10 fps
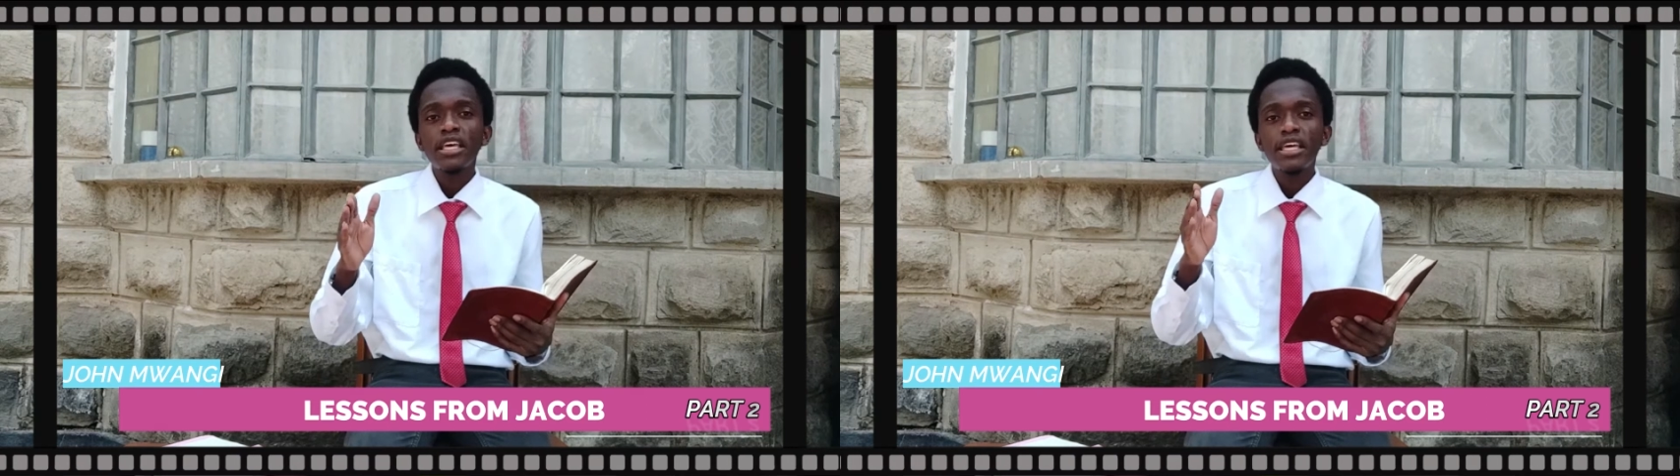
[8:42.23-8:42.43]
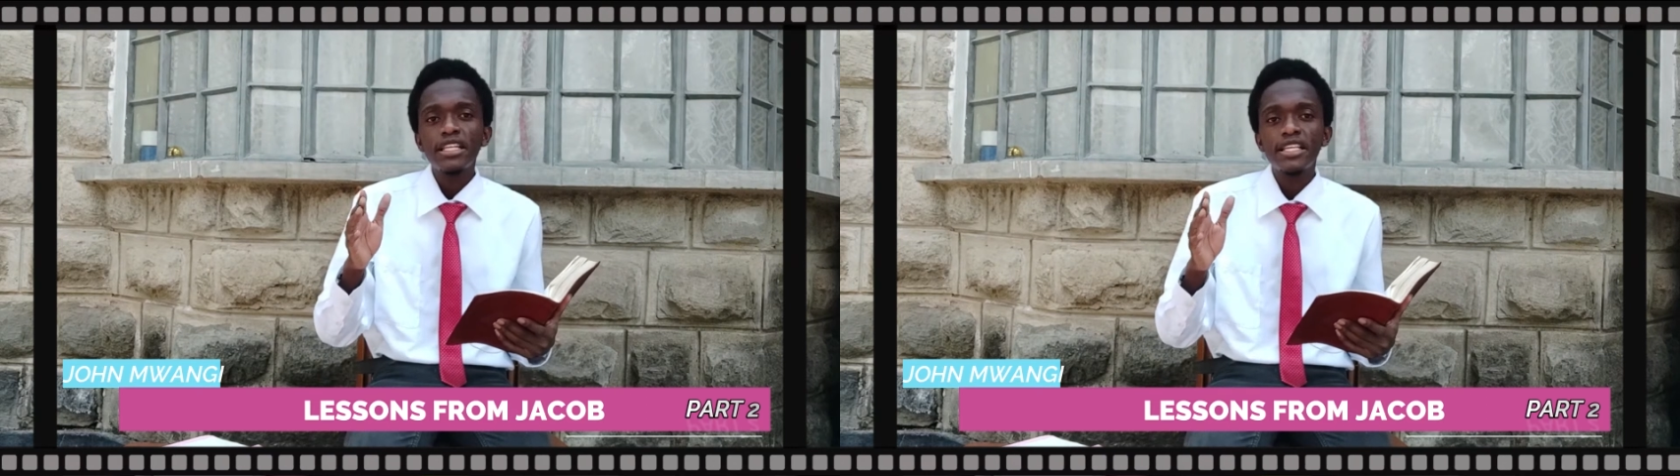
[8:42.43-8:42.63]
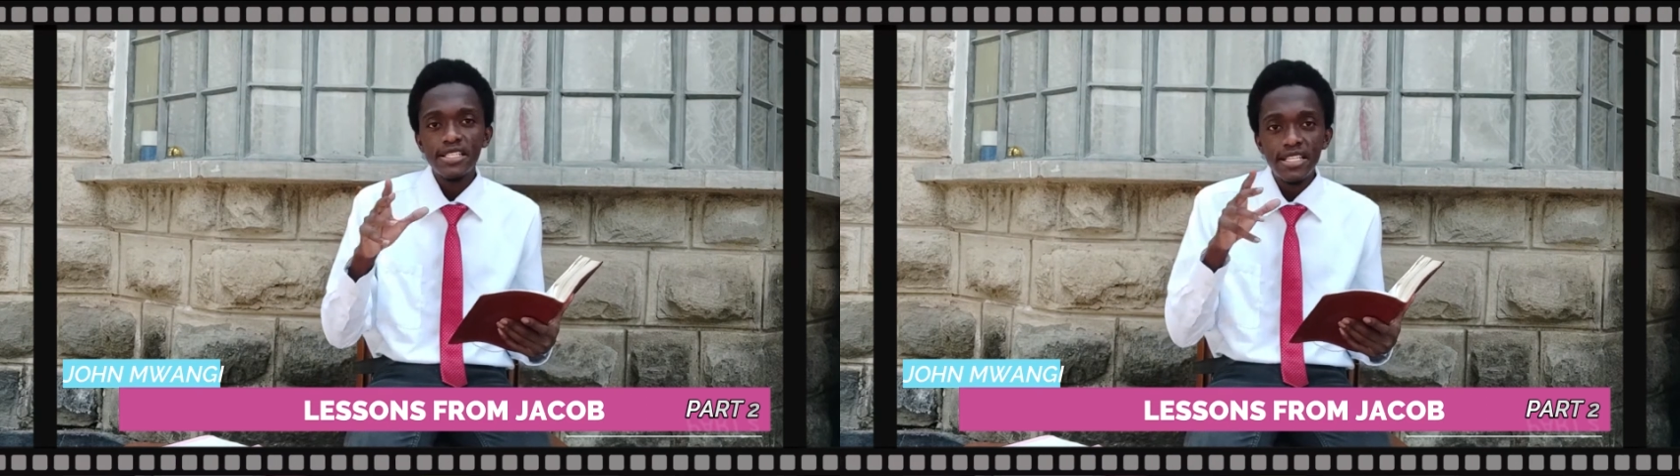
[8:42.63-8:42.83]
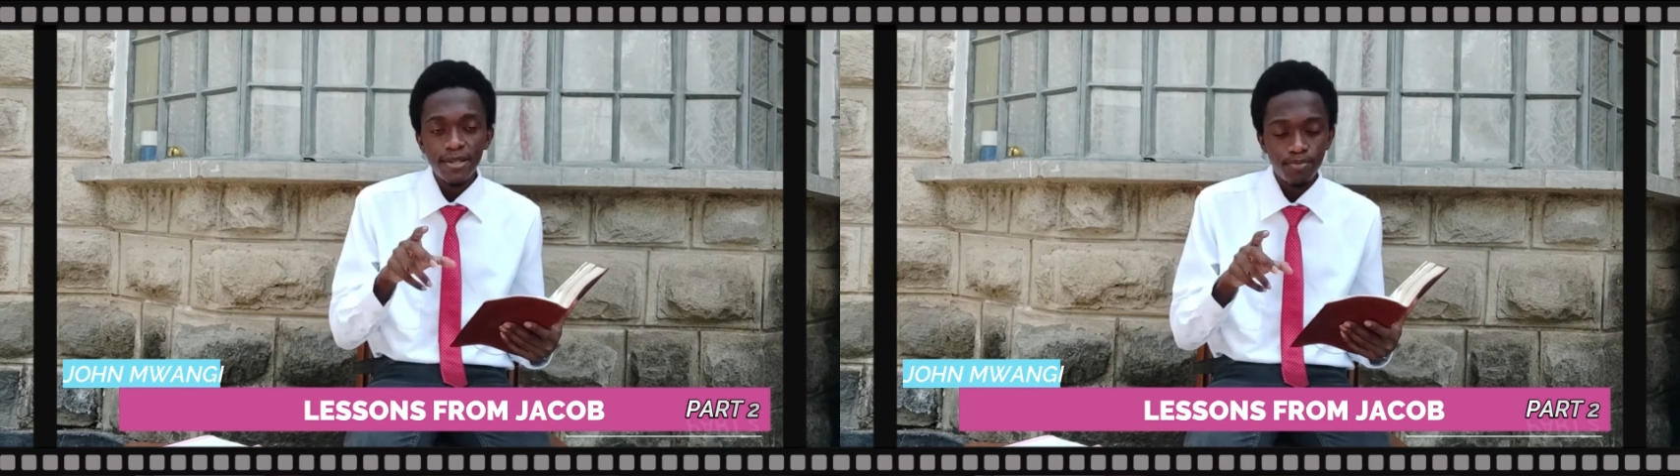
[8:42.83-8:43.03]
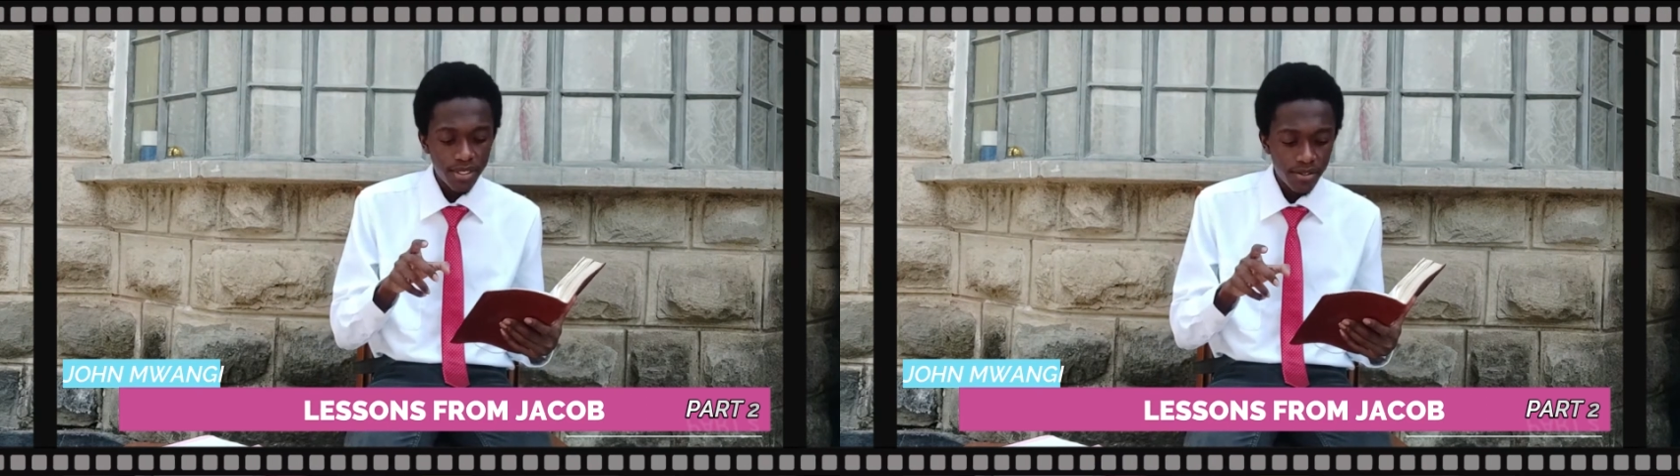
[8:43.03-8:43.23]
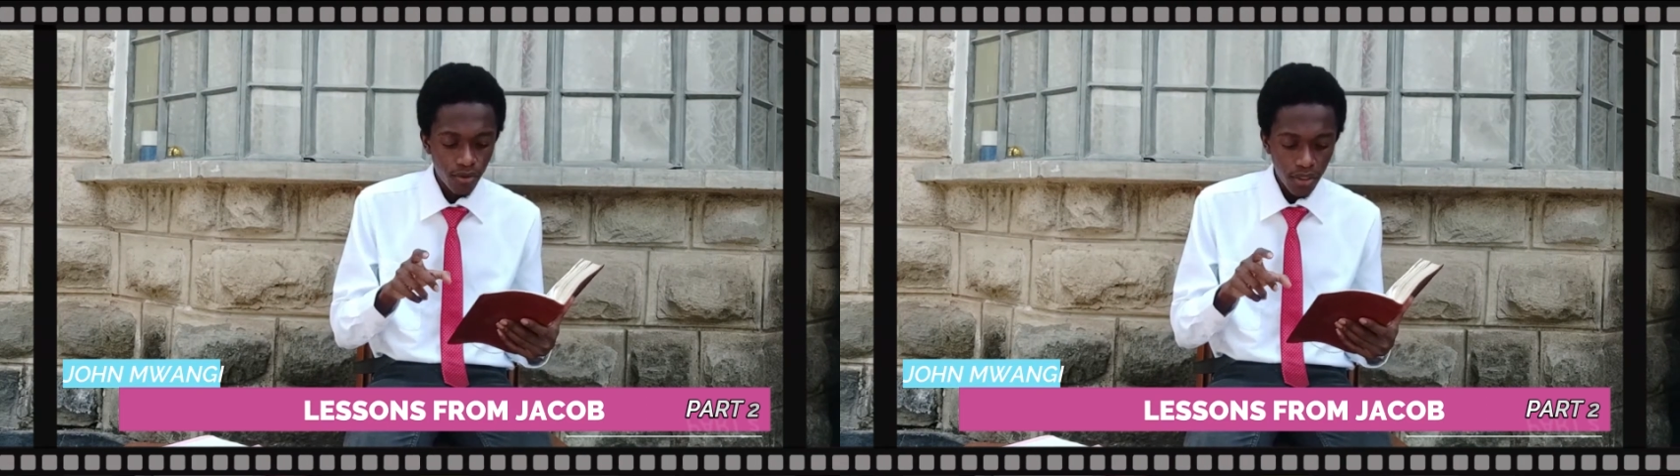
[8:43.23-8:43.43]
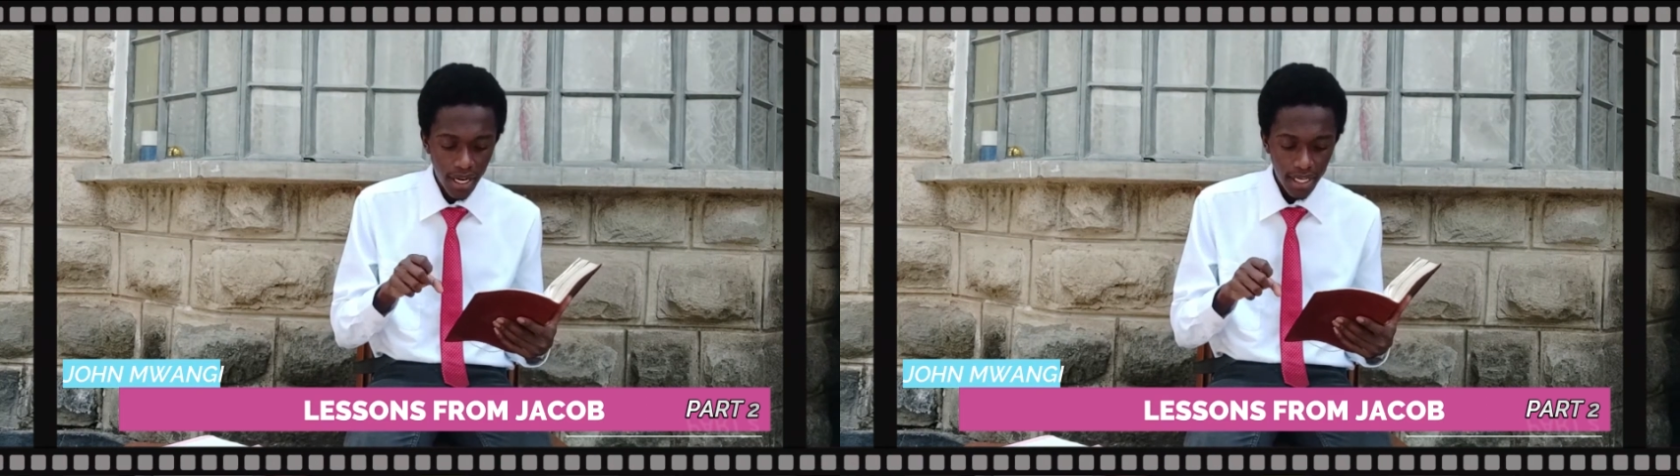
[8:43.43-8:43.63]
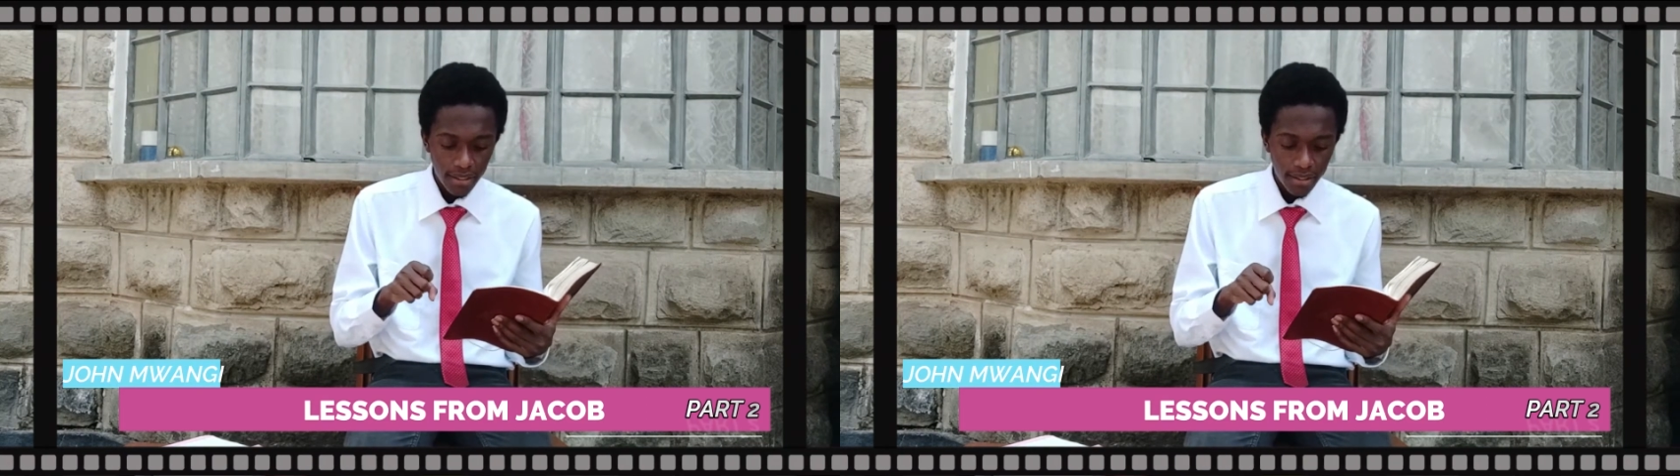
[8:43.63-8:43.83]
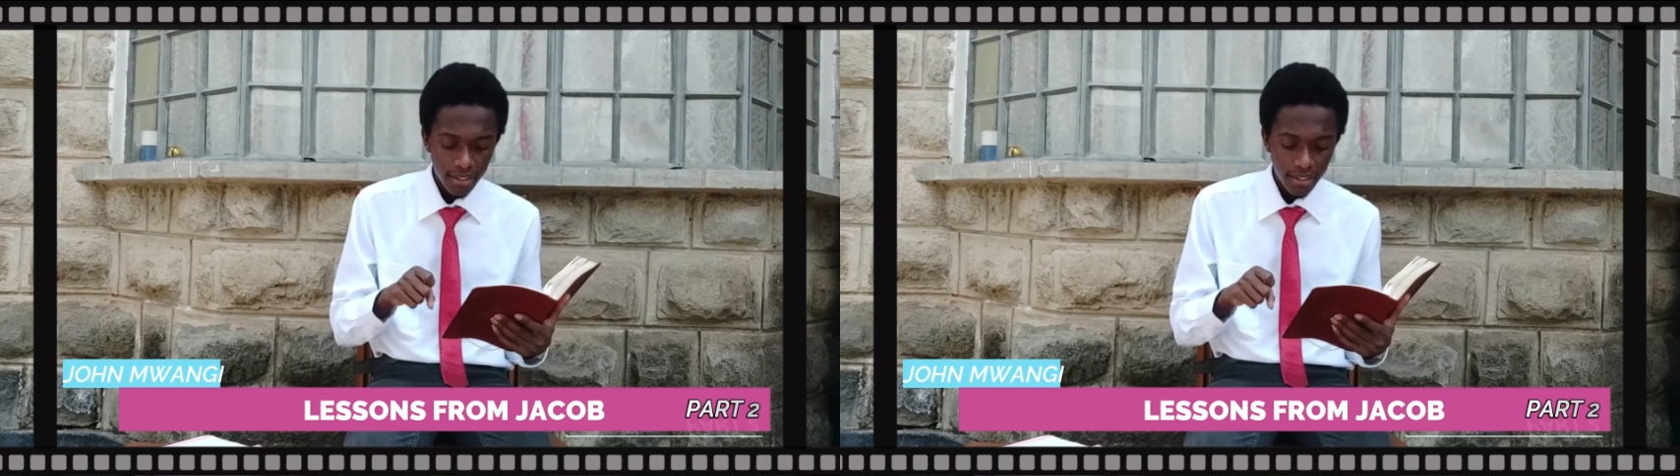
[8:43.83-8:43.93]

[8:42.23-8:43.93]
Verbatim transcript: and he sleeps for the night.